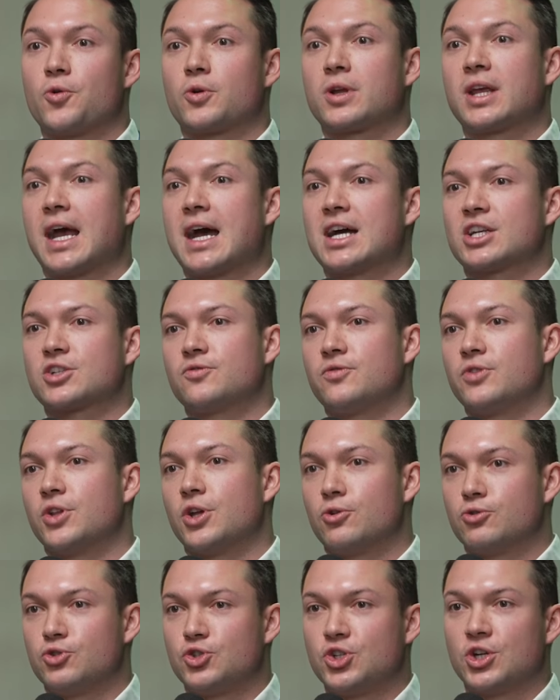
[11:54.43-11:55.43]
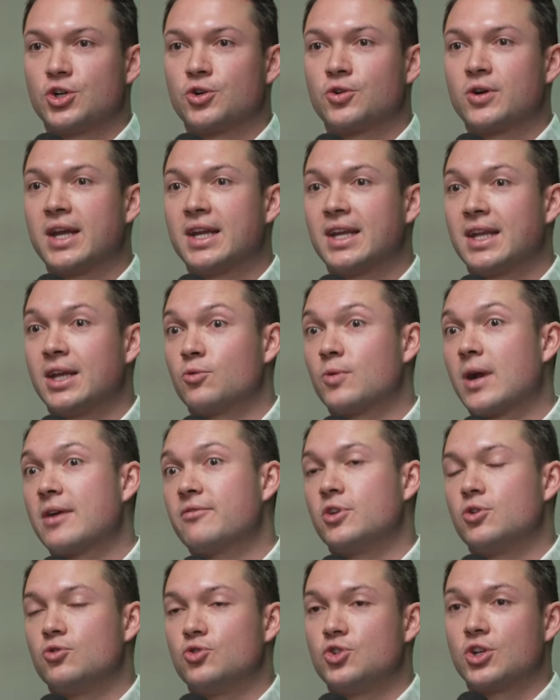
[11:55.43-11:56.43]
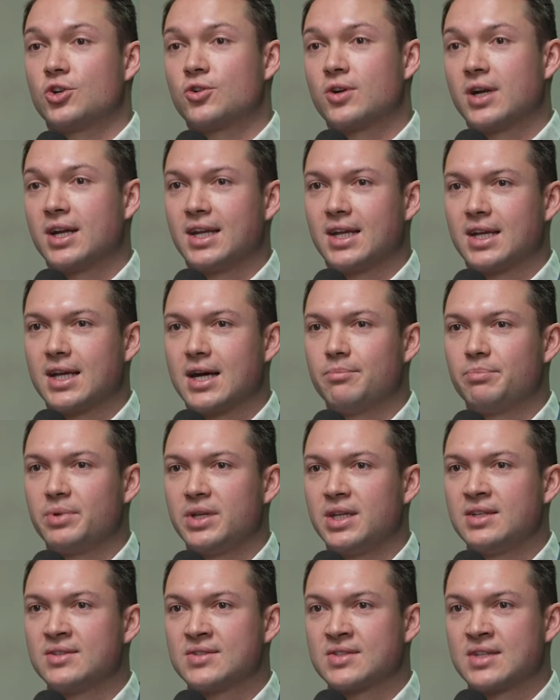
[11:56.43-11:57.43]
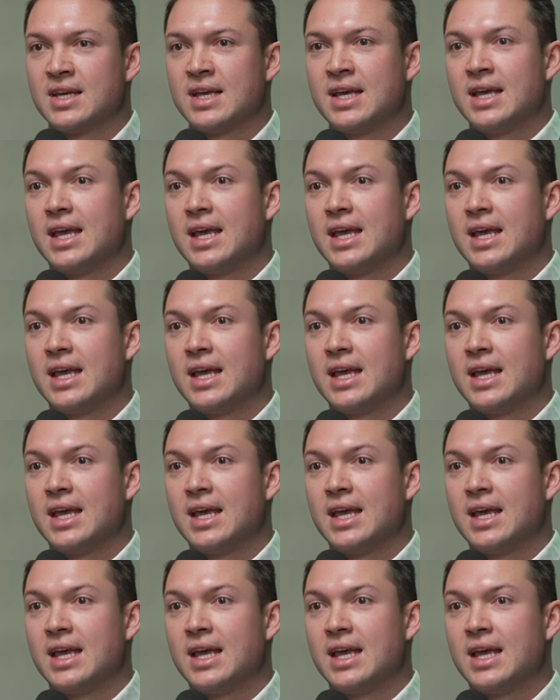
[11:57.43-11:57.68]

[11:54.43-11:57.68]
cash flow generating, revenue generating companies,